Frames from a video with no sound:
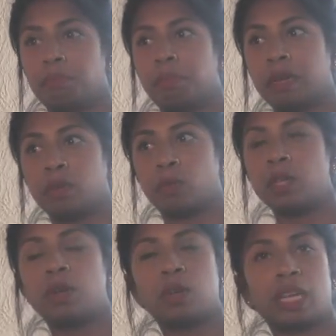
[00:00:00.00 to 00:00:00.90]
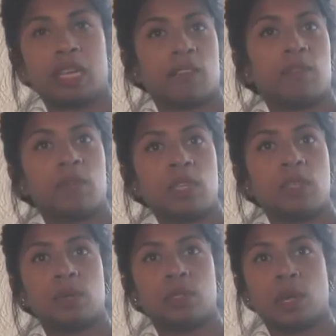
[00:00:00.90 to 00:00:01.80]
But we don't, like, if we
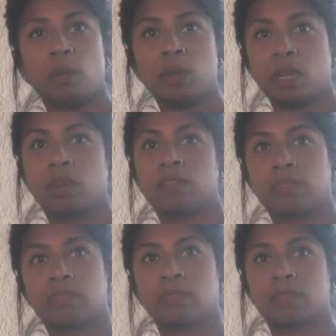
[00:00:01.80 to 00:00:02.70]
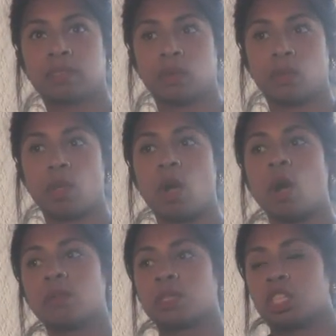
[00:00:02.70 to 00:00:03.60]
don't know enough, we're
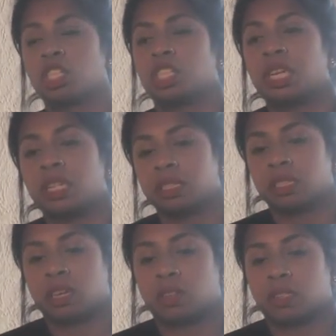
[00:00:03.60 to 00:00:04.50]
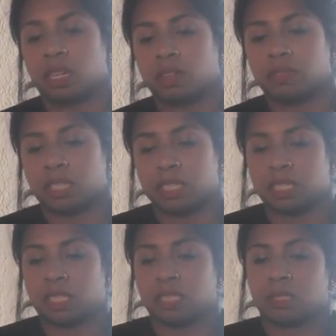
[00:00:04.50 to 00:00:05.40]
always going to shell ourselves
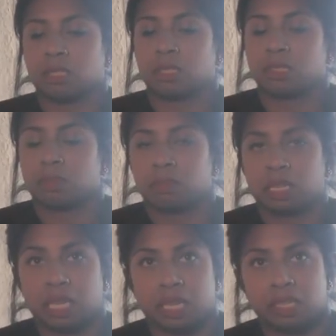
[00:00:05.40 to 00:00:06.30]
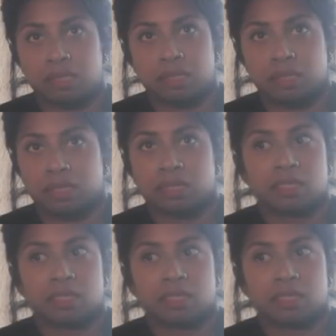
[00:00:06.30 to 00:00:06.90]
into this place,